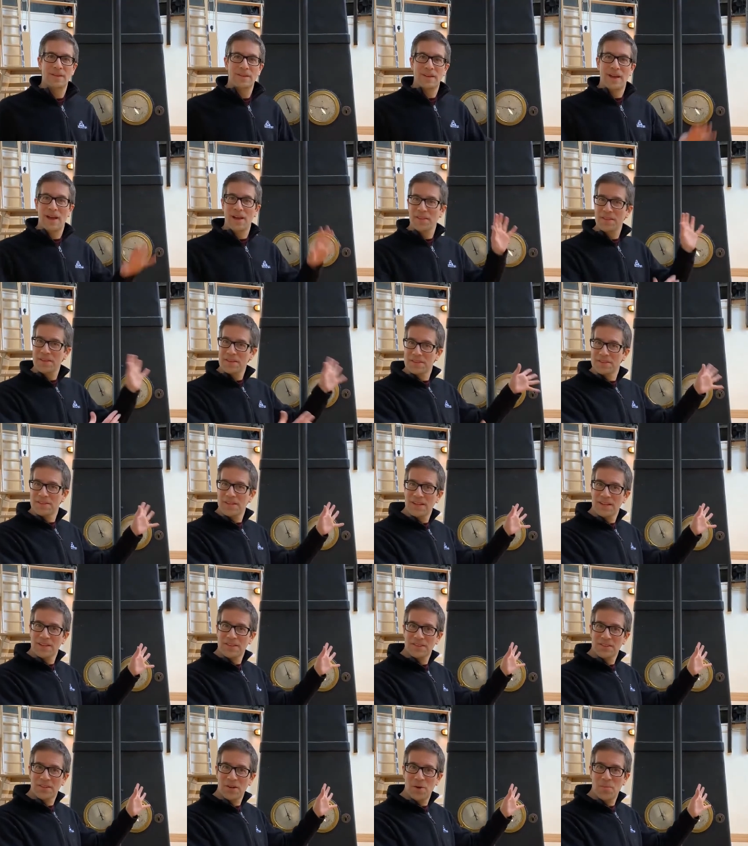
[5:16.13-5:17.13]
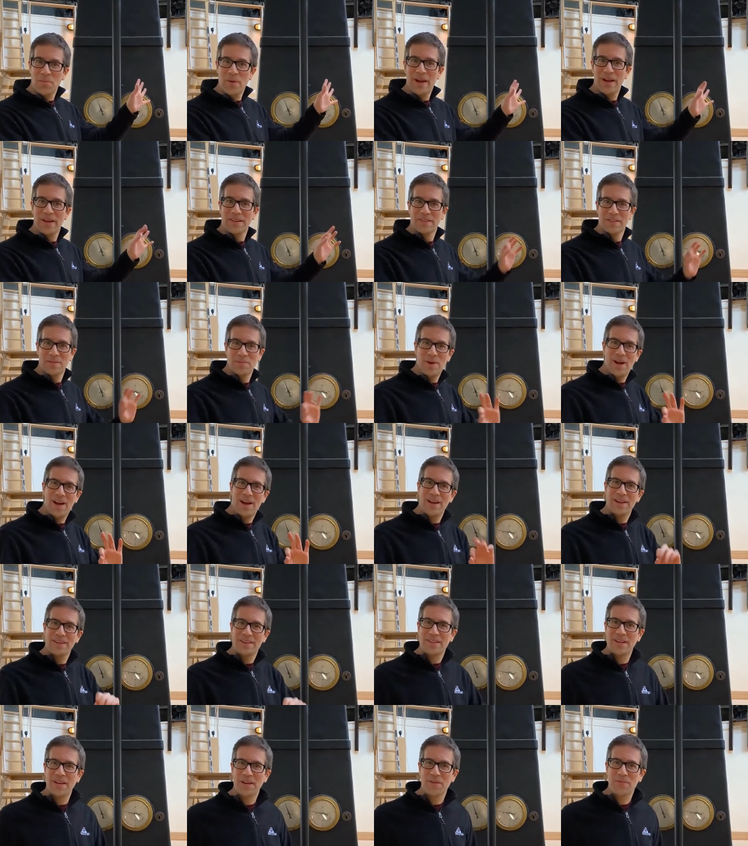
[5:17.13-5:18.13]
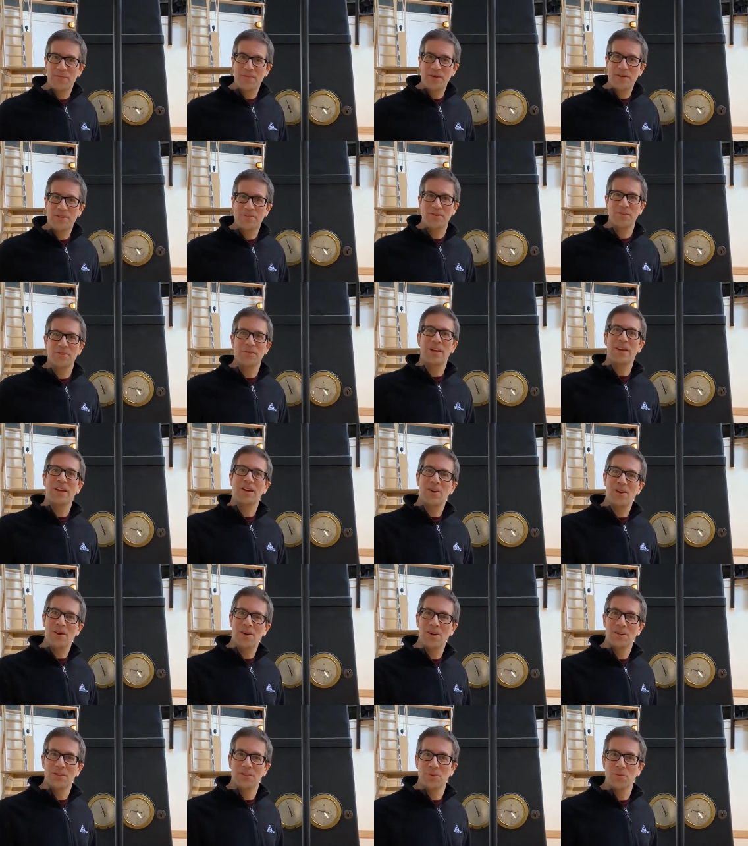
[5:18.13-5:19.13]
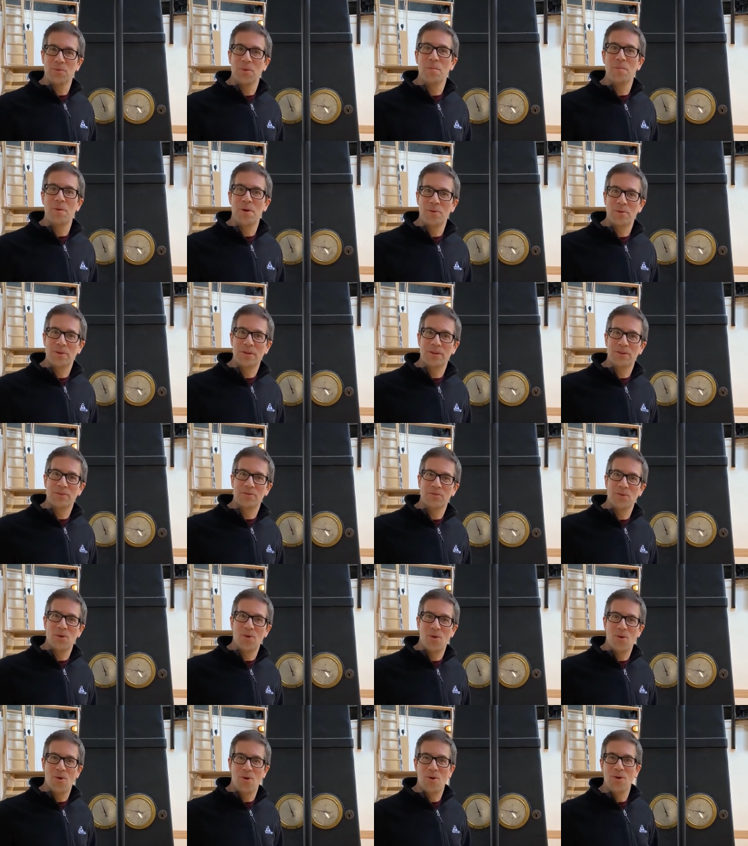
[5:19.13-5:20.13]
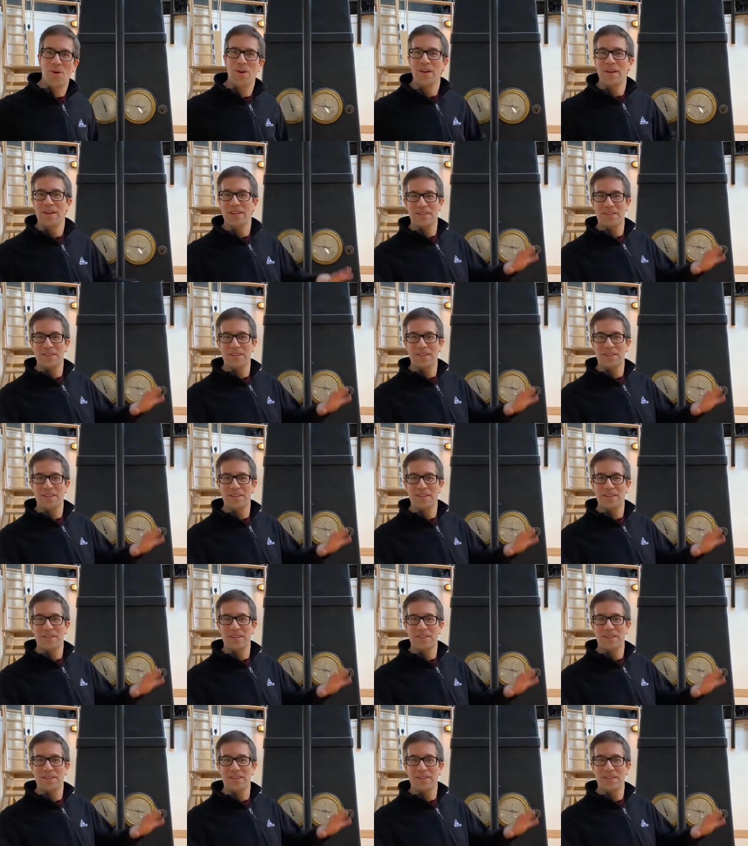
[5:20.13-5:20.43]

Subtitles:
Now this telescope has some high-tech features. I call it the remote control.